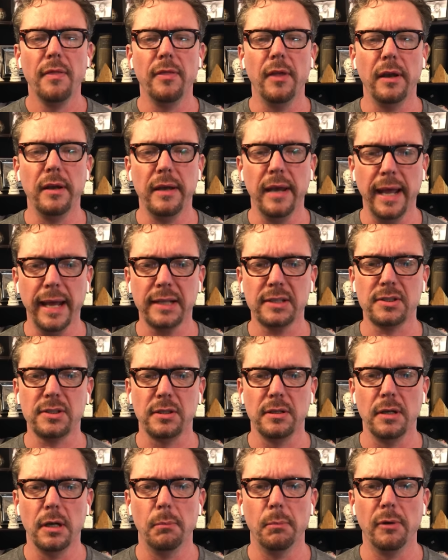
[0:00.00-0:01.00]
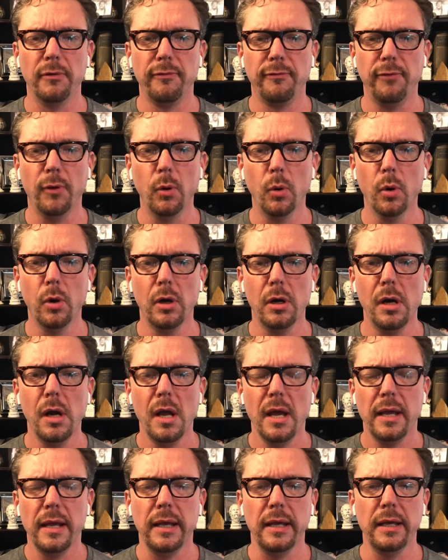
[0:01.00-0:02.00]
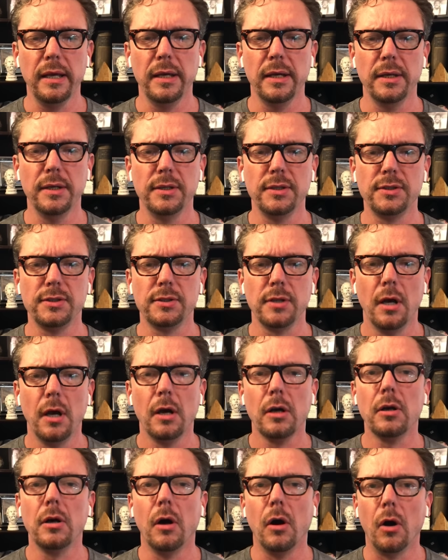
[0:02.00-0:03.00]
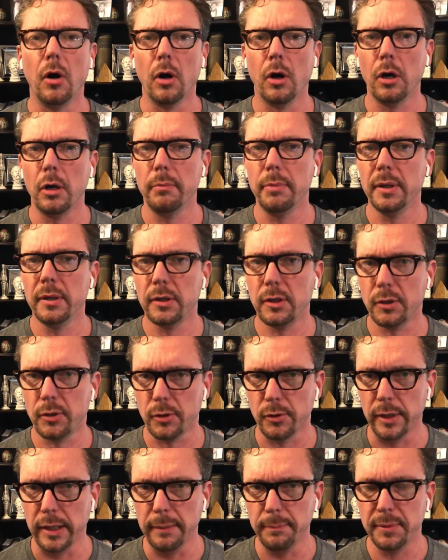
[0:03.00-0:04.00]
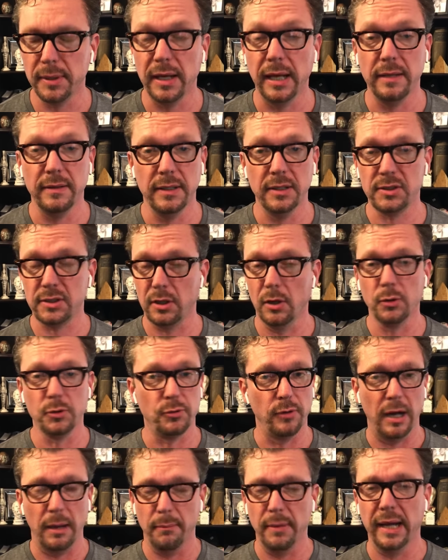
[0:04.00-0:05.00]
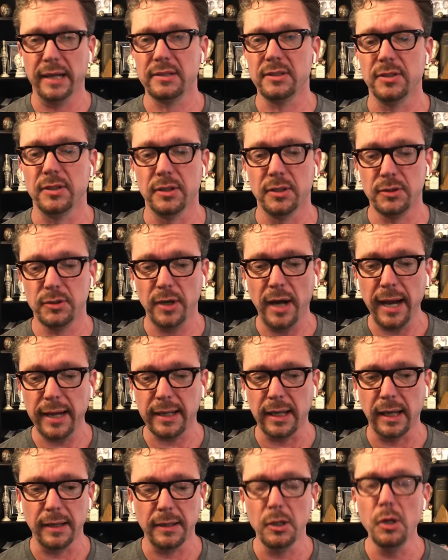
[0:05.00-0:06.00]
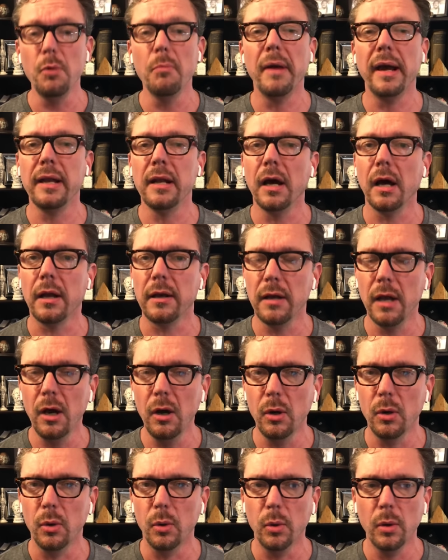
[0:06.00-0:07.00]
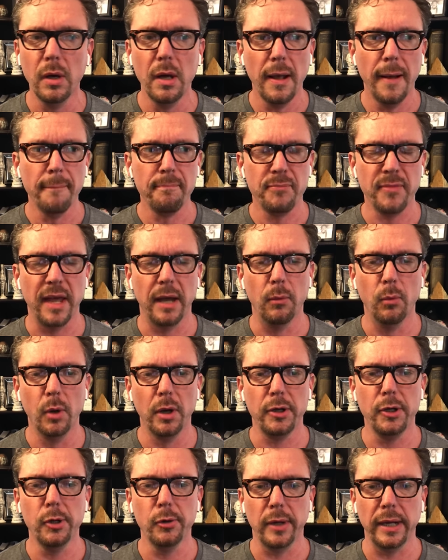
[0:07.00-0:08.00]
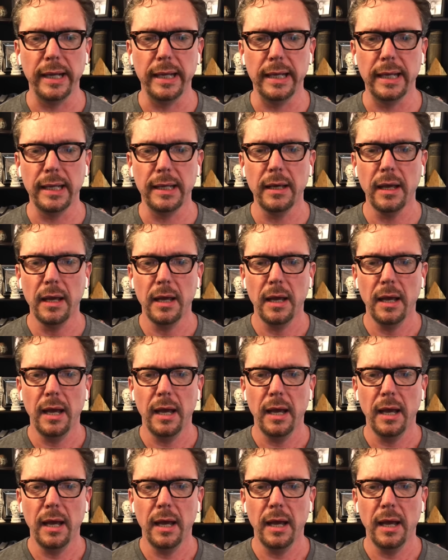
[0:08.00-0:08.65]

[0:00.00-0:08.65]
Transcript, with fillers: The next, number four, is carb creep. And this goes right back to the tracking. You may not know that what you're eating